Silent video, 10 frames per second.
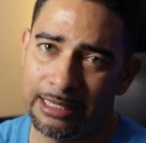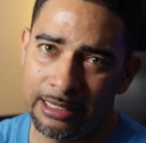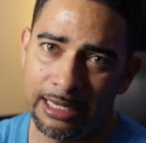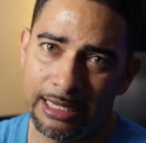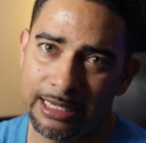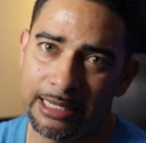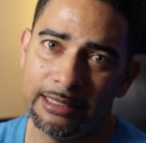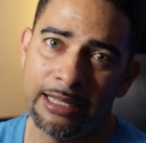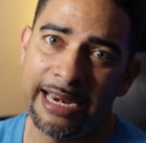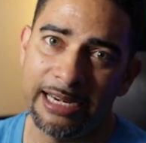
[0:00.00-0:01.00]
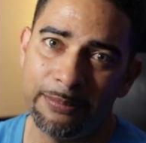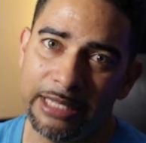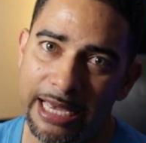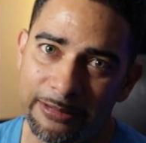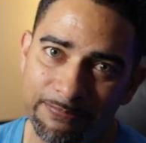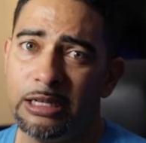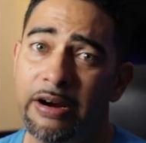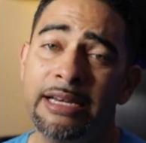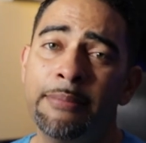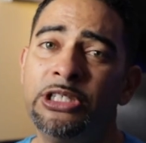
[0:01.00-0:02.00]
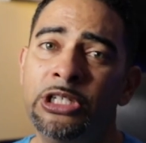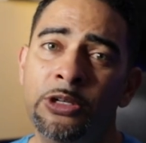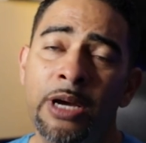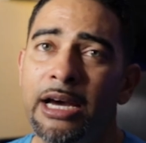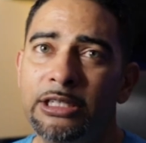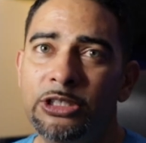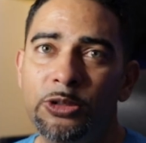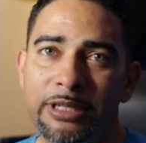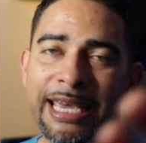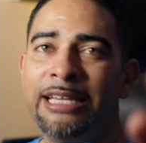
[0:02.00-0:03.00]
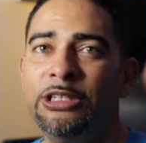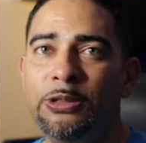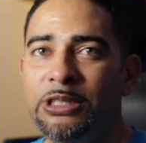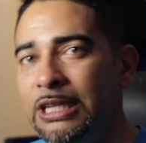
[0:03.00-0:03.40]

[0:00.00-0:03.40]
uh, line it up later. All right, number two, you can't use